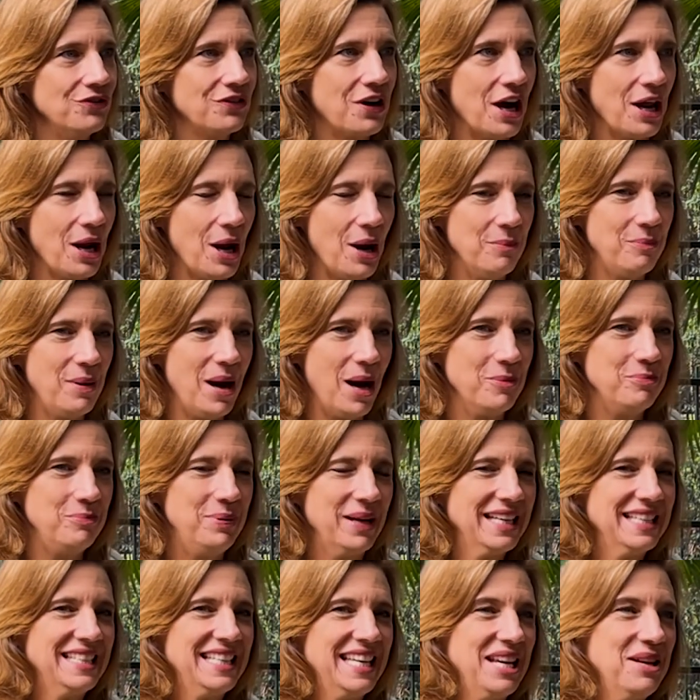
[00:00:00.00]
got a
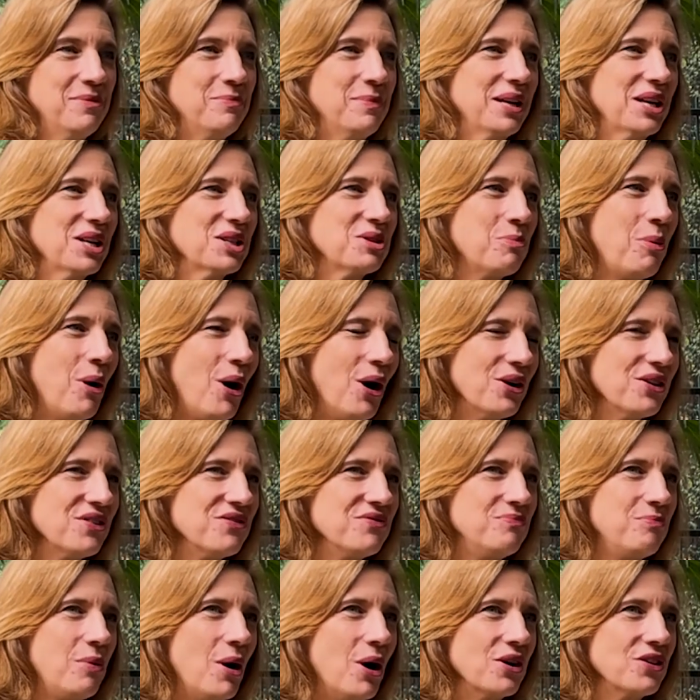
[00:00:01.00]
big team, because part
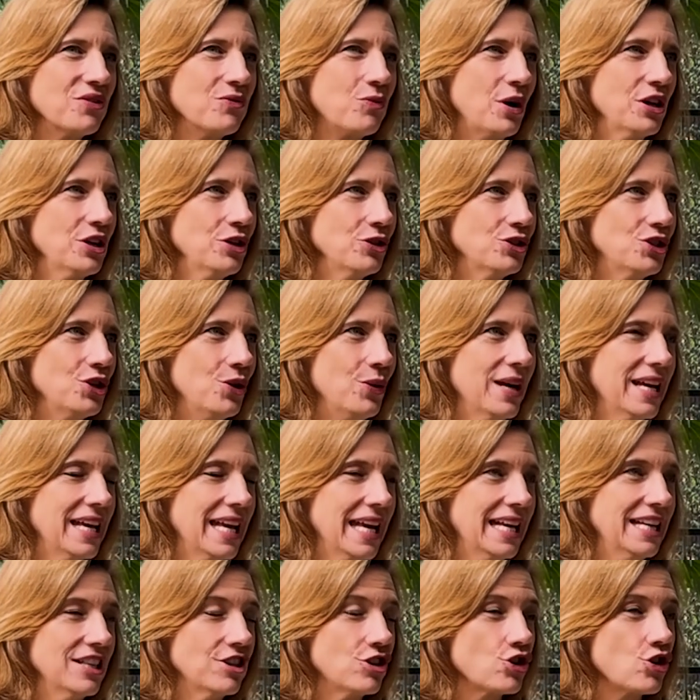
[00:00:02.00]
of what you're doing
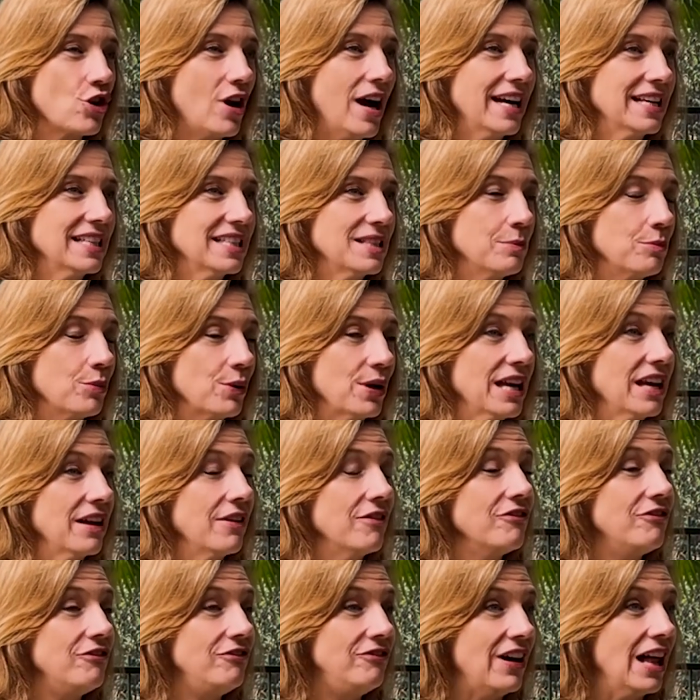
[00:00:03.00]
is trying to bring
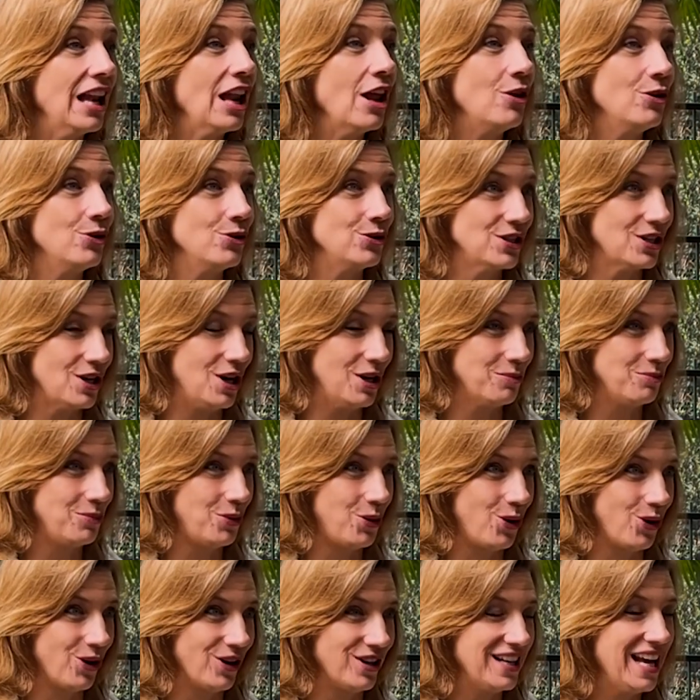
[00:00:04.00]
fellows on
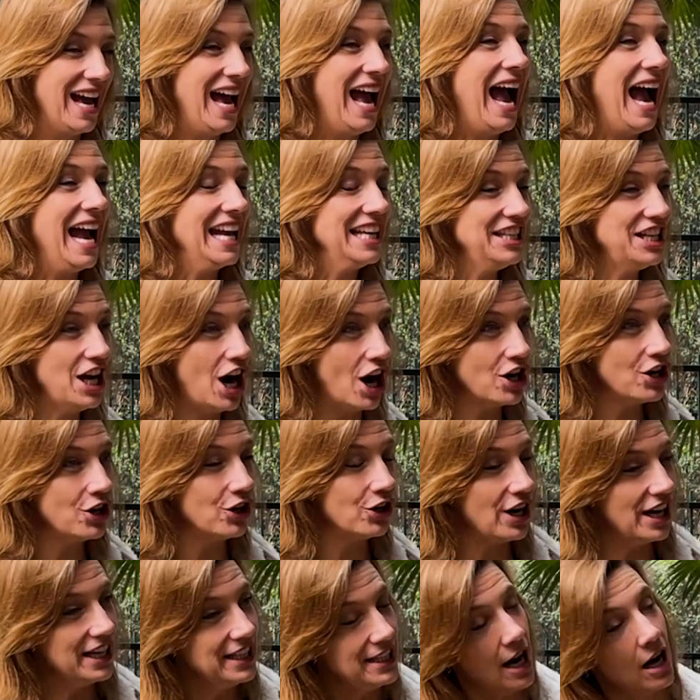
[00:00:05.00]
board,
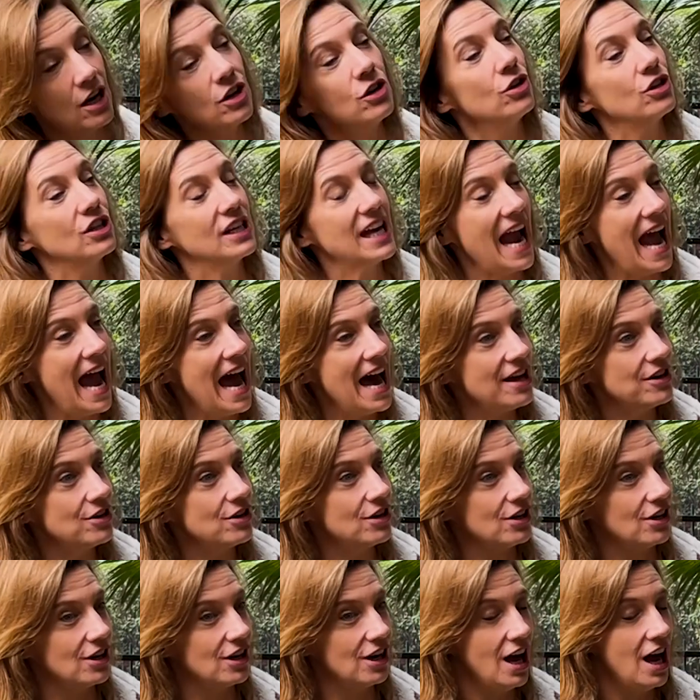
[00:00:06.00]
a younger
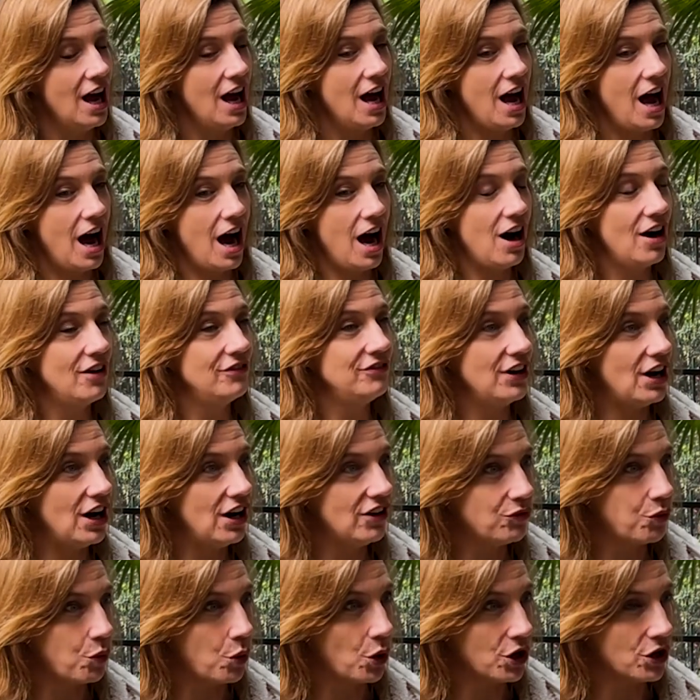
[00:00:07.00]
cadre
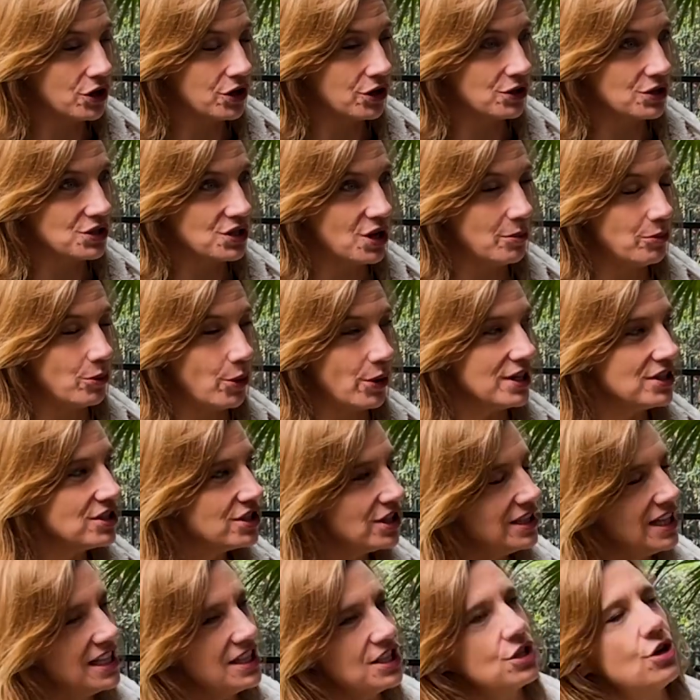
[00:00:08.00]
of workers on board.
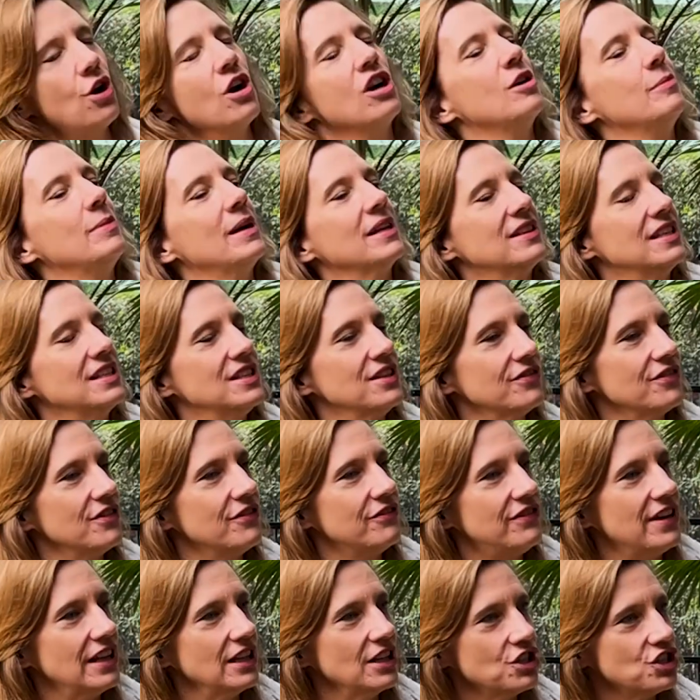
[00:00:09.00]
So let's talk about the different
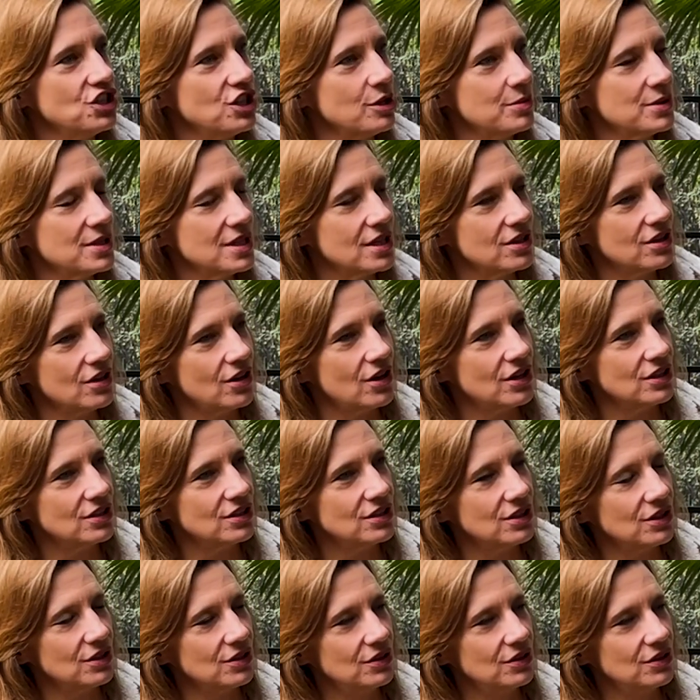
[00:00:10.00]
fellowships that there are too.